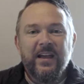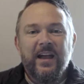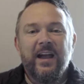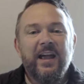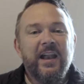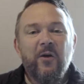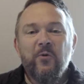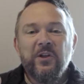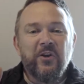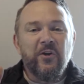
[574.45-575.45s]
And I
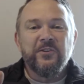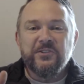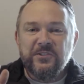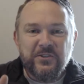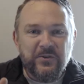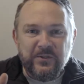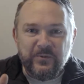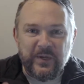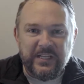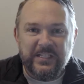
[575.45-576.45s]
want to encourage us too, as
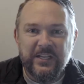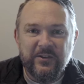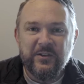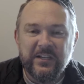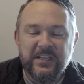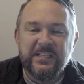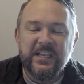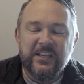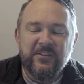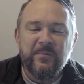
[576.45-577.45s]
we continue
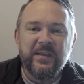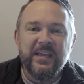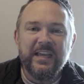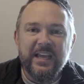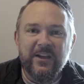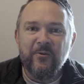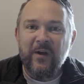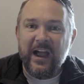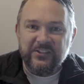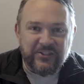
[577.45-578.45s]
to be
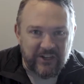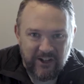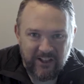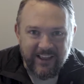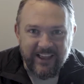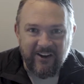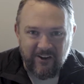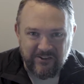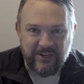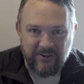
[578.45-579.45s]
irrational in
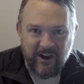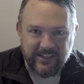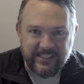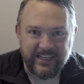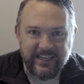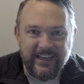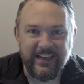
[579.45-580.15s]
our generosity.